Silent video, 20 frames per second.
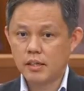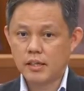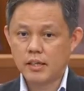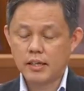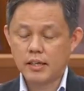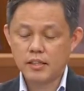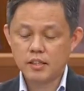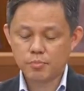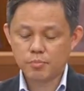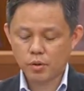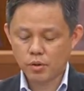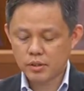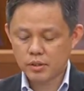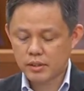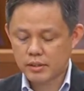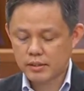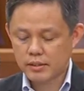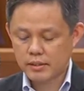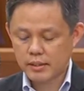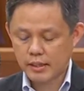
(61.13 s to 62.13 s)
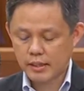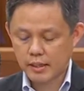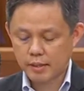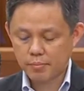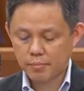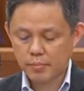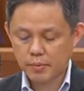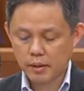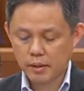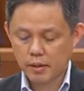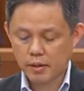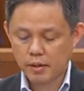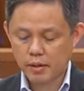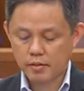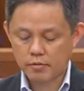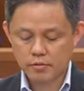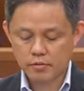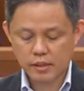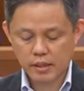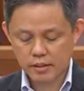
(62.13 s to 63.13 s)
at any point in time
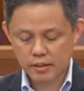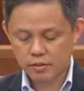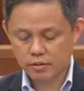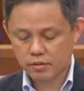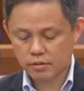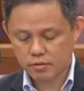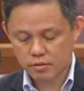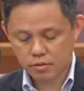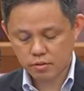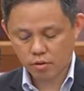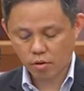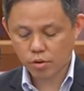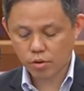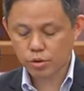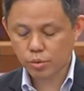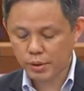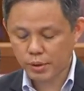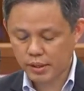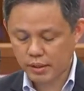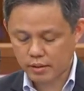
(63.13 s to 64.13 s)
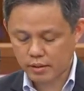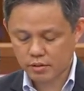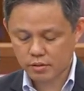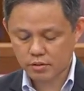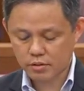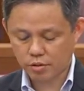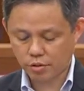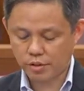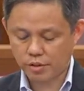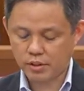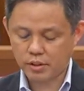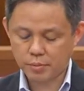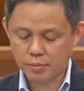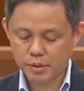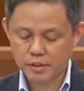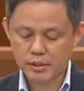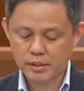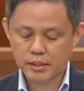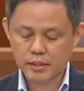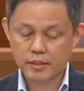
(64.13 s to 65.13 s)
and all the way, and sorry, let
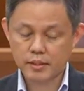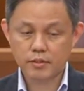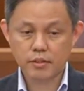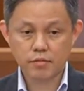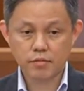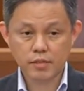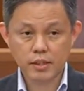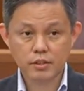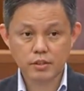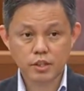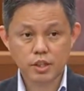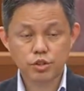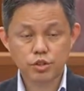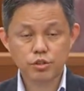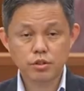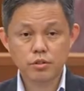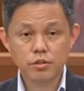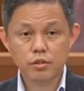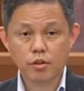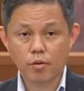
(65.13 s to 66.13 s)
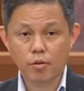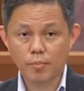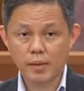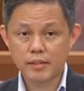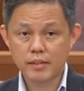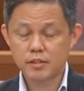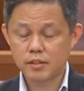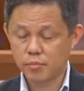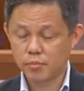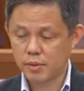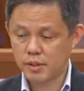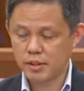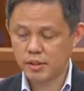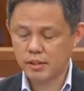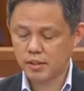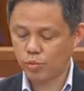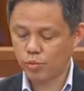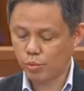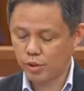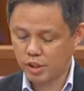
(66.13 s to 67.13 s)
me say it again, investigations commenced
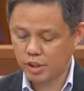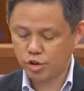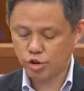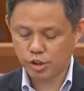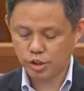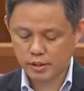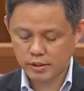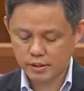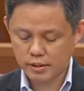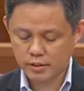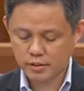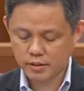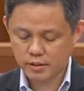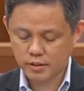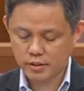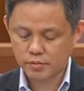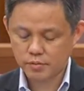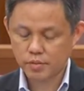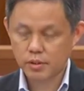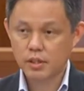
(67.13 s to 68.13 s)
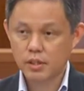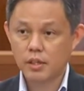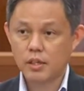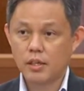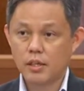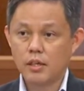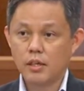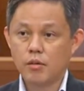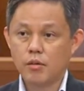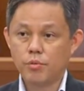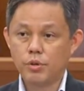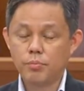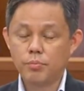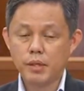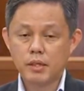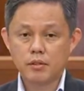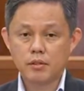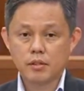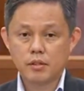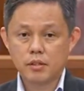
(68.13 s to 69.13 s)
immediately within JTC. We
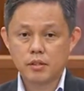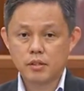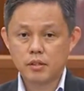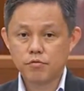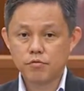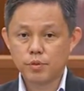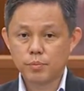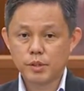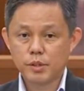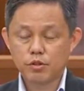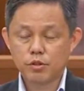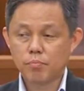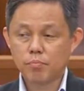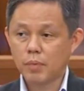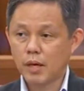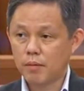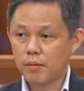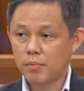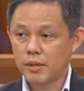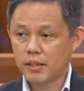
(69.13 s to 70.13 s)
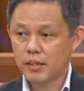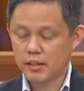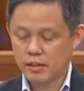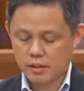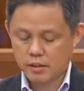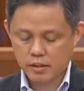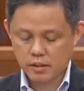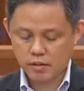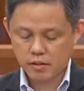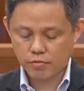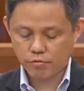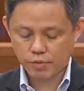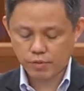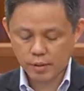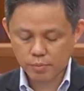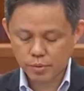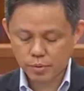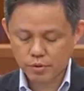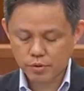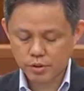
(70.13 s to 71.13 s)
made the information public in
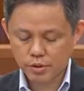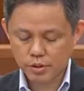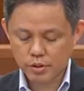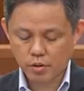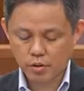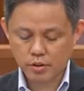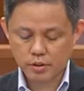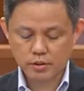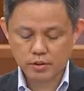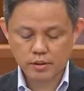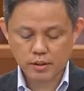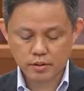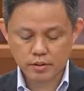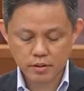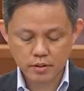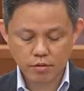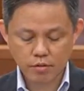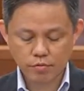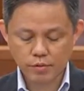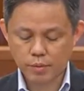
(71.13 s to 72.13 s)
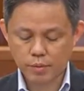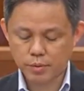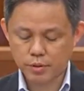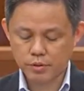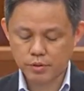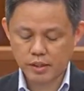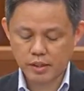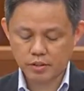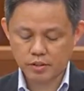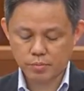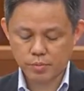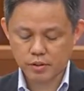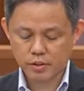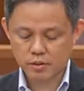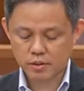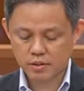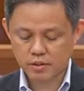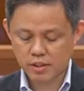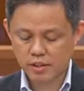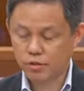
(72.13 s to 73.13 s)
February, on the 16th of February, as
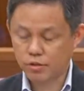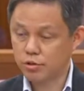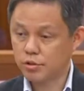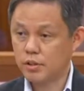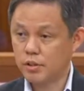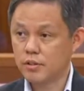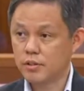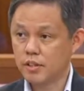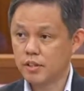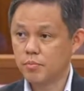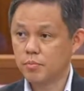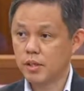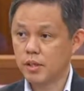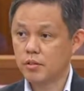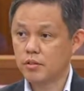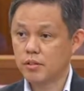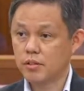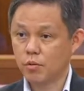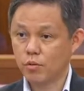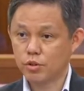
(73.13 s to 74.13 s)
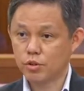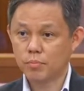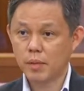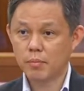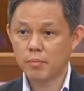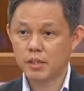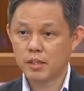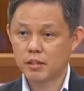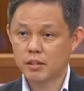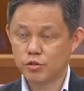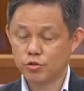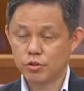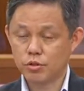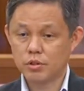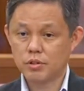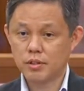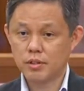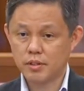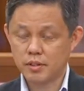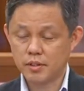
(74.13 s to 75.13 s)
Mr. Xie Yao Quan said, because there was public
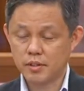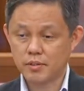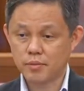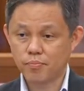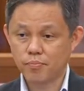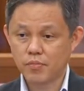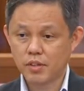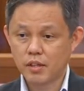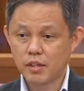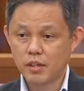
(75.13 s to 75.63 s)
interest in this.